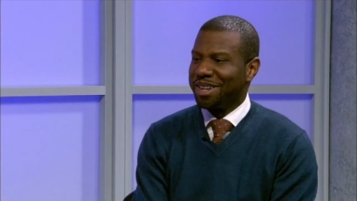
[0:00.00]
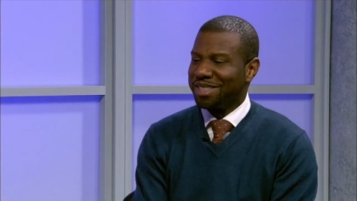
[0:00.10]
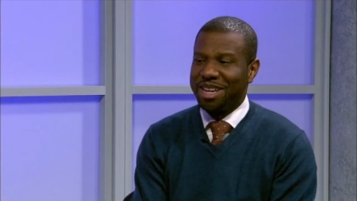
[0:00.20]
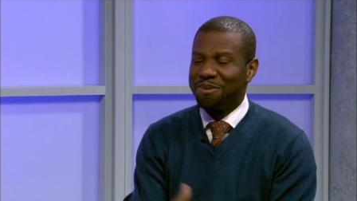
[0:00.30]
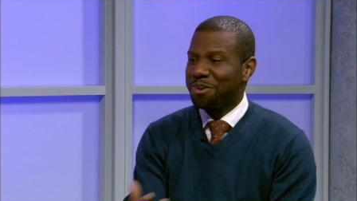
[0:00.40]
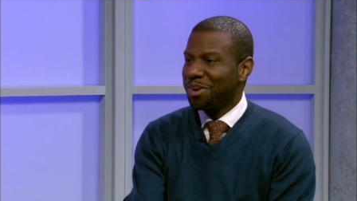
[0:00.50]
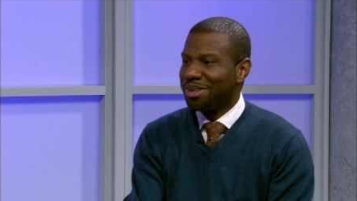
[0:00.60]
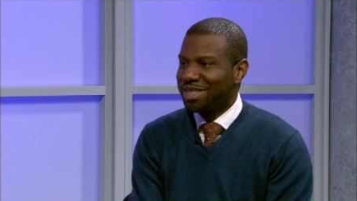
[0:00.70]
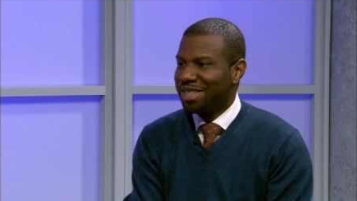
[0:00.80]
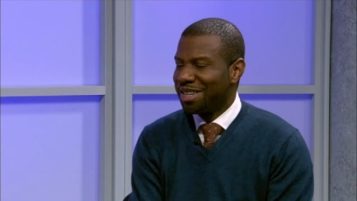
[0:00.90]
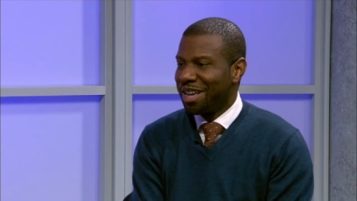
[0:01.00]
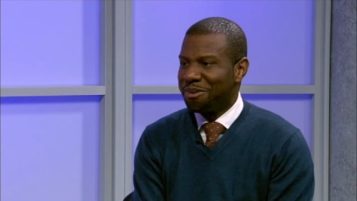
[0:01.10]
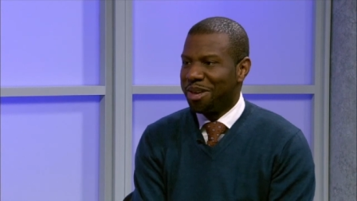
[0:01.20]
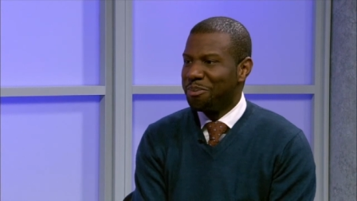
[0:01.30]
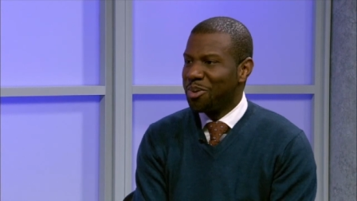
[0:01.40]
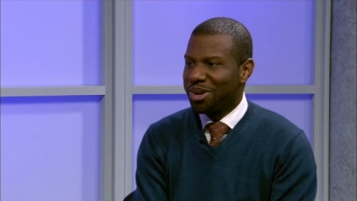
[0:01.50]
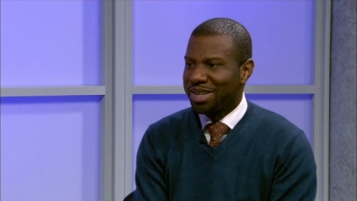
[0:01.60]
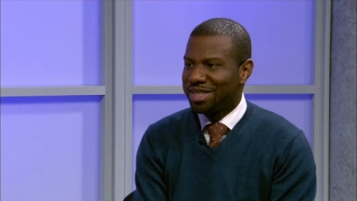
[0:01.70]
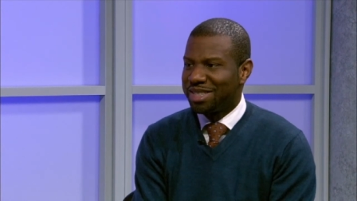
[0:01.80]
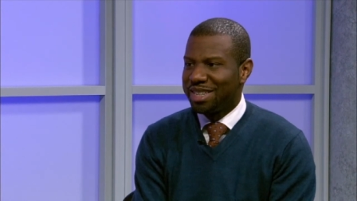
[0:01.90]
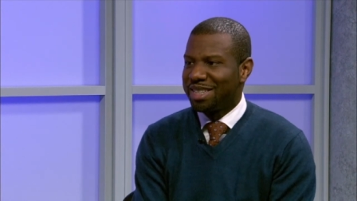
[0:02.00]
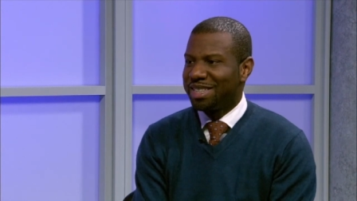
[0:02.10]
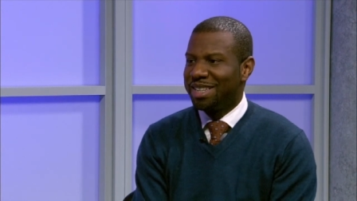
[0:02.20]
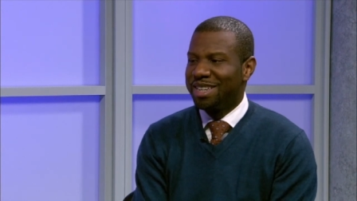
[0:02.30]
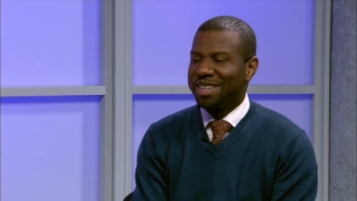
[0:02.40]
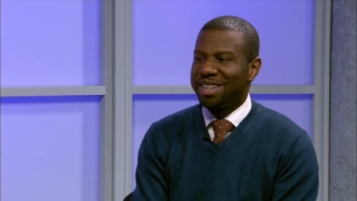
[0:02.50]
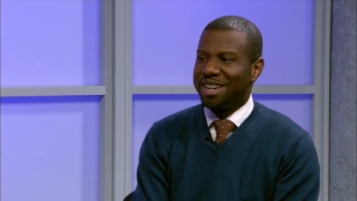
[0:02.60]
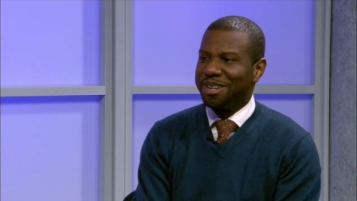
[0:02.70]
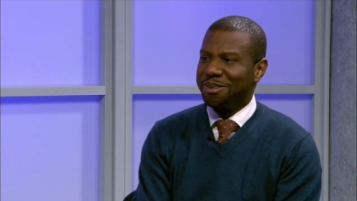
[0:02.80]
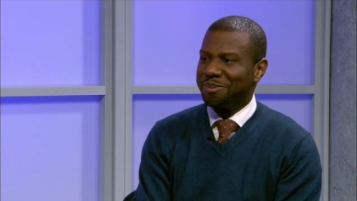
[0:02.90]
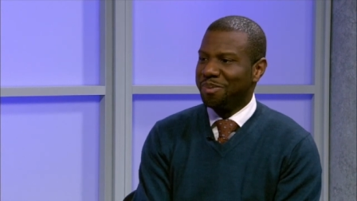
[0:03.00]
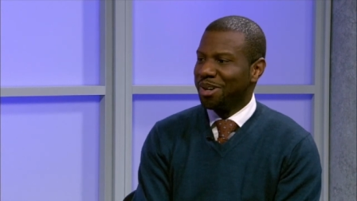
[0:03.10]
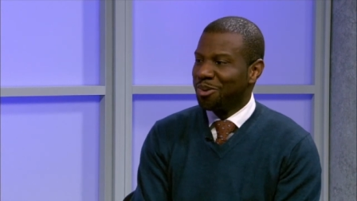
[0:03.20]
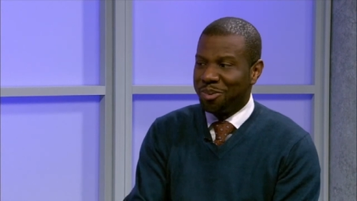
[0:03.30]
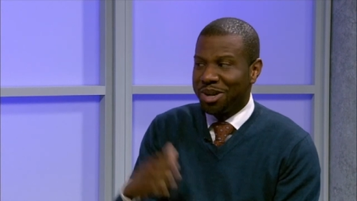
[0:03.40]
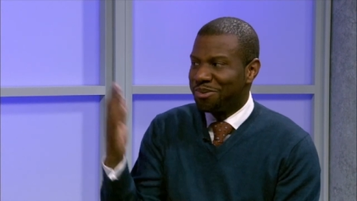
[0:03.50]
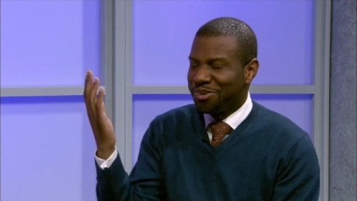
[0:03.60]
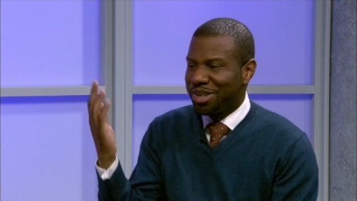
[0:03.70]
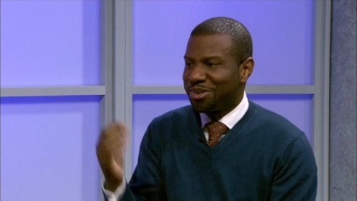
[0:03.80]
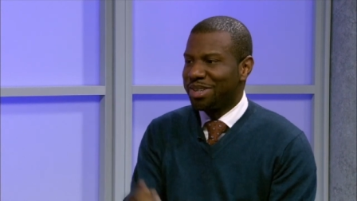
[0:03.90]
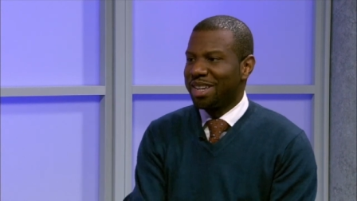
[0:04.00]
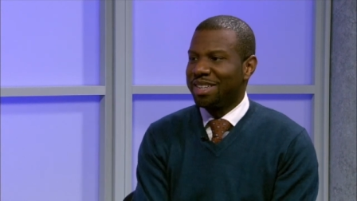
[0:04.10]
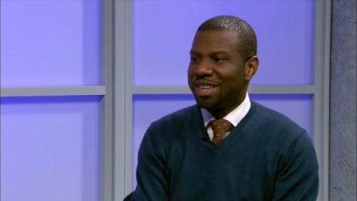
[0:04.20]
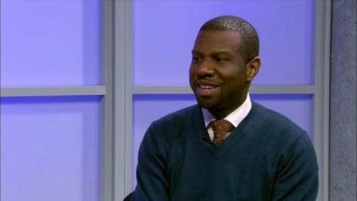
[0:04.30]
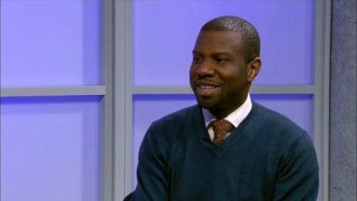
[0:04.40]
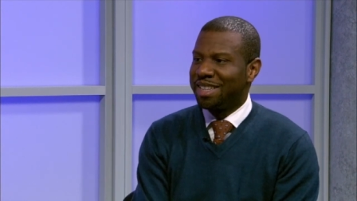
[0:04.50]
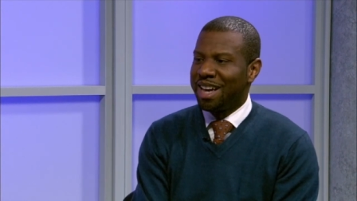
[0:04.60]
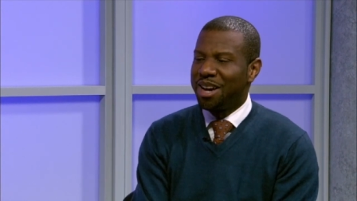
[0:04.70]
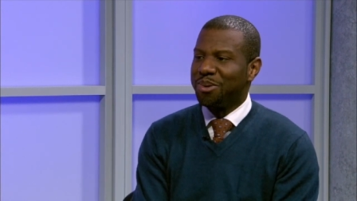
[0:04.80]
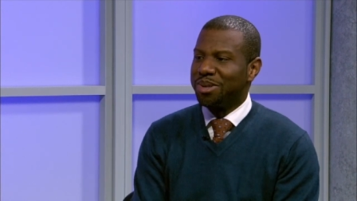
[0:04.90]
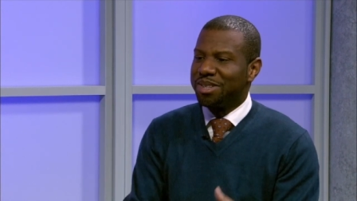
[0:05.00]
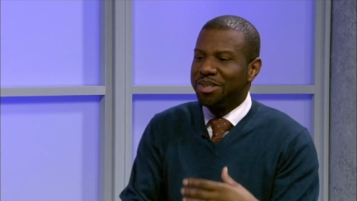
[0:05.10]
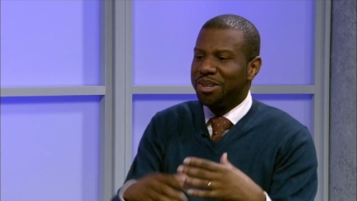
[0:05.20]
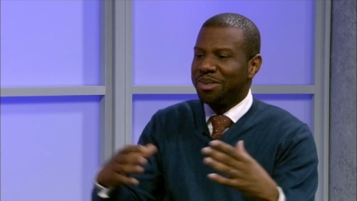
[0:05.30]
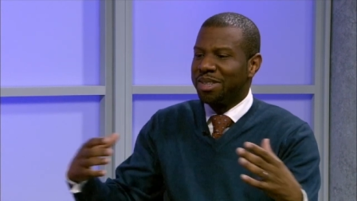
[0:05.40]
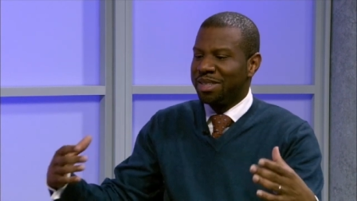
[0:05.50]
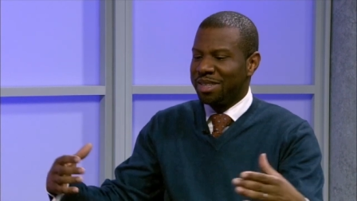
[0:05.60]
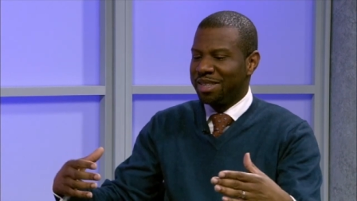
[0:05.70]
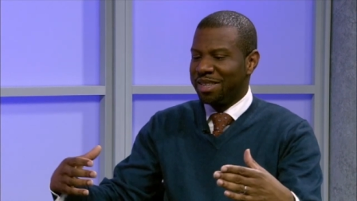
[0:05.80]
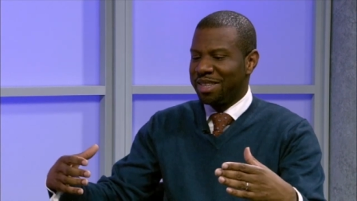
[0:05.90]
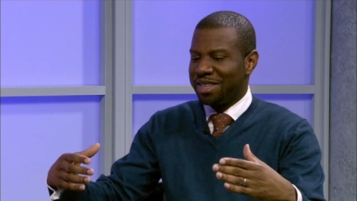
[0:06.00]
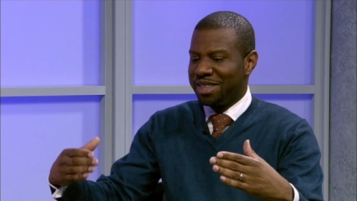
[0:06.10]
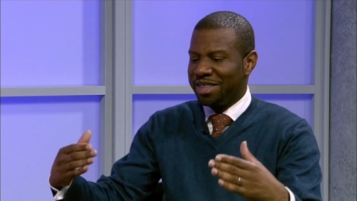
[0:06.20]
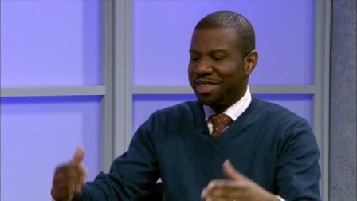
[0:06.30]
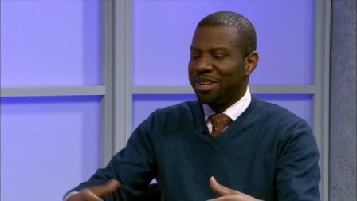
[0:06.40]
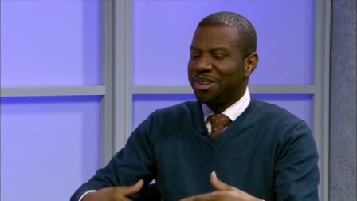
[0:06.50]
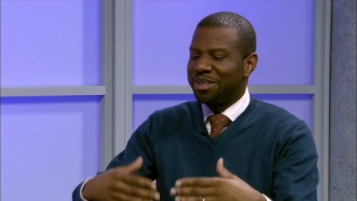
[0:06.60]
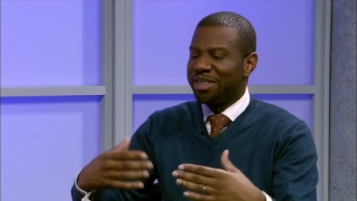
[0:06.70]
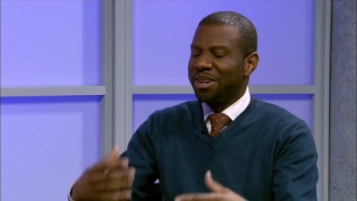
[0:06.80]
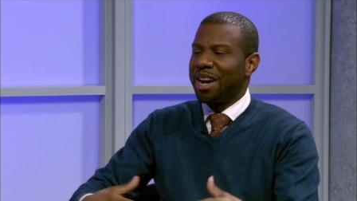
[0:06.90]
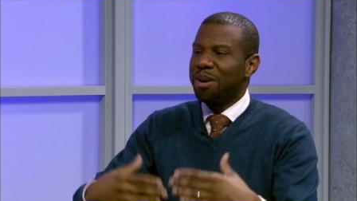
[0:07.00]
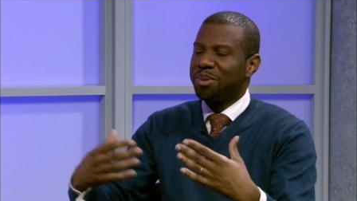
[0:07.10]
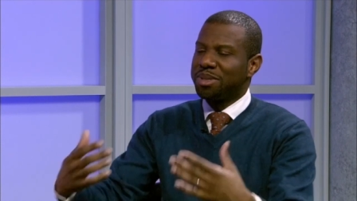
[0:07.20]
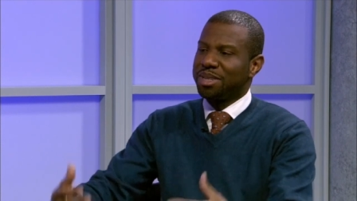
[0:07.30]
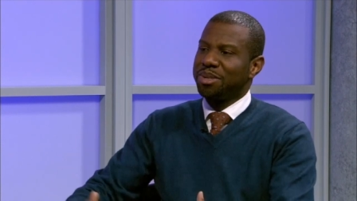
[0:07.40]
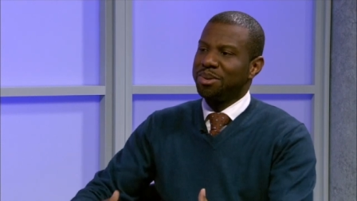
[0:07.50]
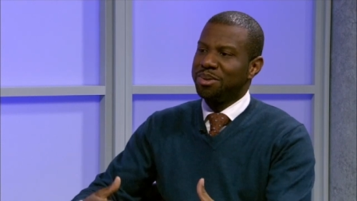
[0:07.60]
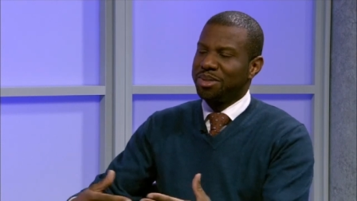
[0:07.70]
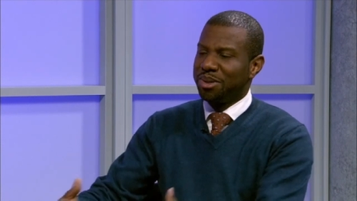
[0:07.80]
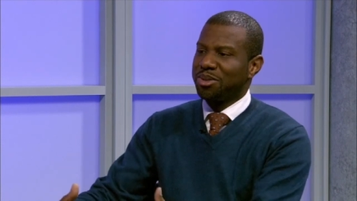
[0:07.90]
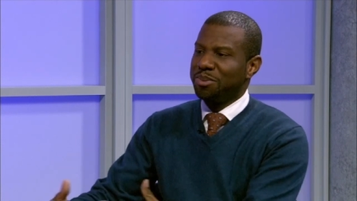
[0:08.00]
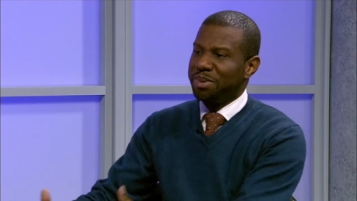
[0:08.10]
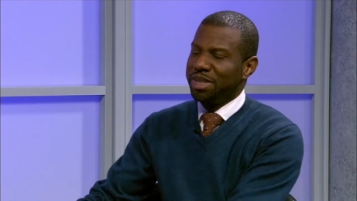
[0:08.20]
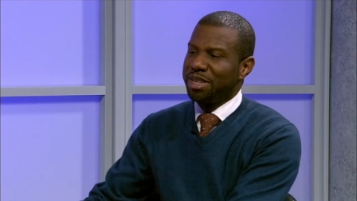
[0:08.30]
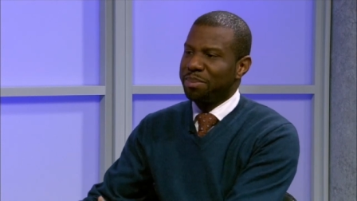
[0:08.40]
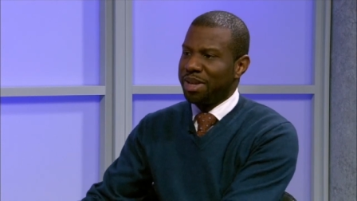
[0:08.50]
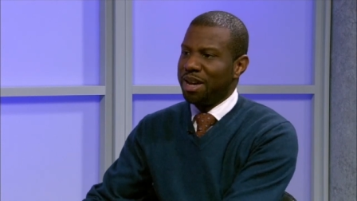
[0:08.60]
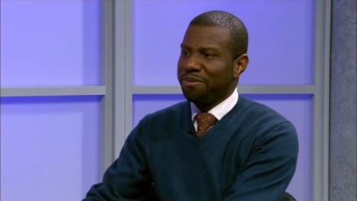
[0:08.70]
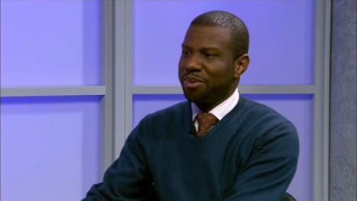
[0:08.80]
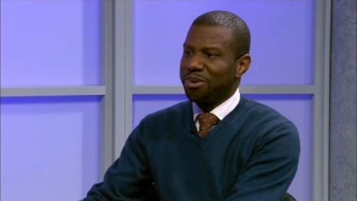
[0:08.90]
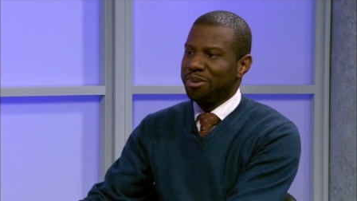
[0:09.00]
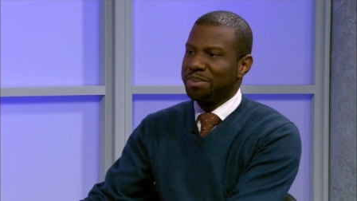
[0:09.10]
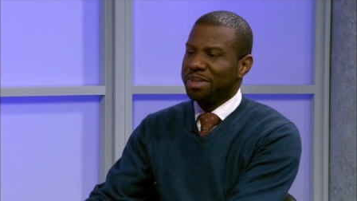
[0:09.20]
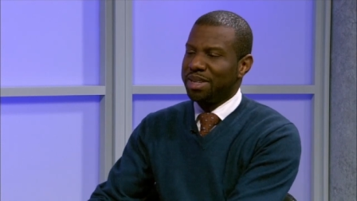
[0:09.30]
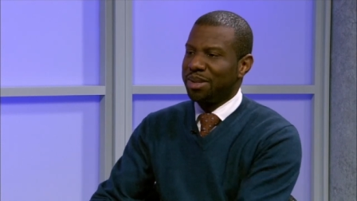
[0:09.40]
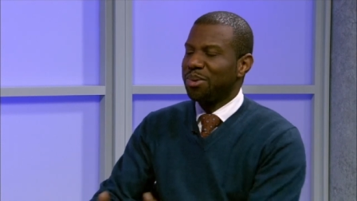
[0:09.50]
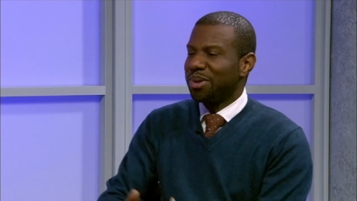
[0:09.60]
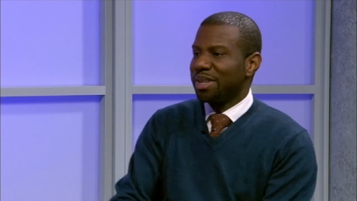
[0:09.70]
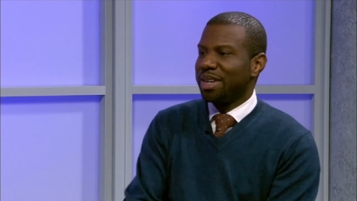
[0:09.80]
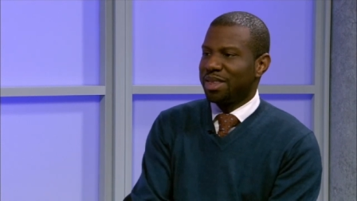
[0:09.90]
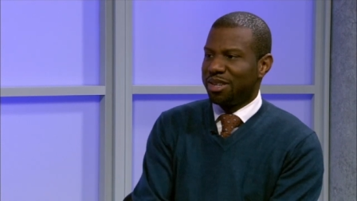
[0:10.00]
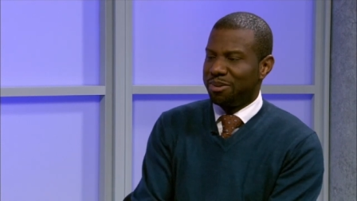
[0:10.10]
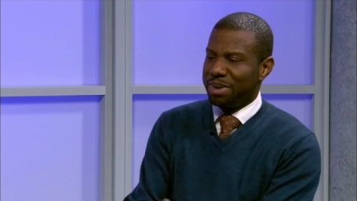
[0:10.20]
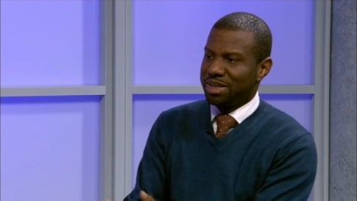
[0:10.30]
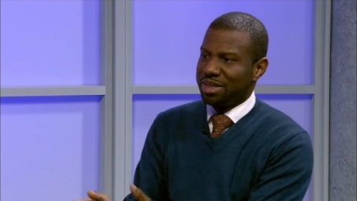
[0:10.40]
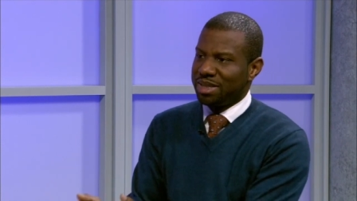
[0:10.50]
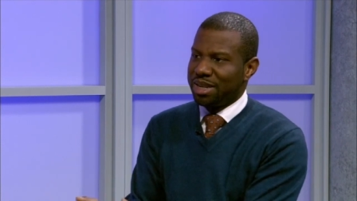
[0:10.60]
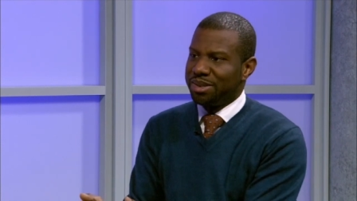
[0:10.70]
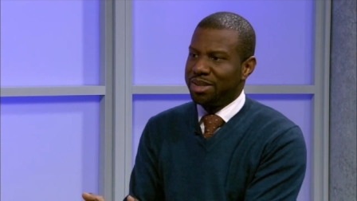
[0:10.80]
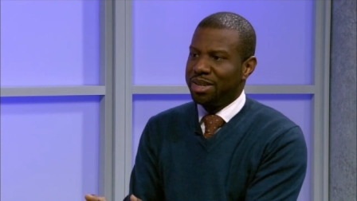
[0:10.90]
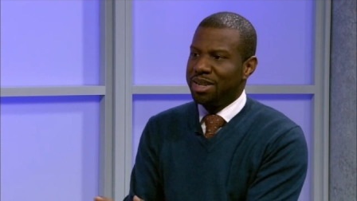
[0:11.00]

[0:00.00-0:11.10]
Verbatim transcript: uh, David oh, Wilson at, at, at, Morgan State, um, uh, Wayne Frederick at, at, at Howard. You know, they're they're able to use social media platforms in order to get their message out.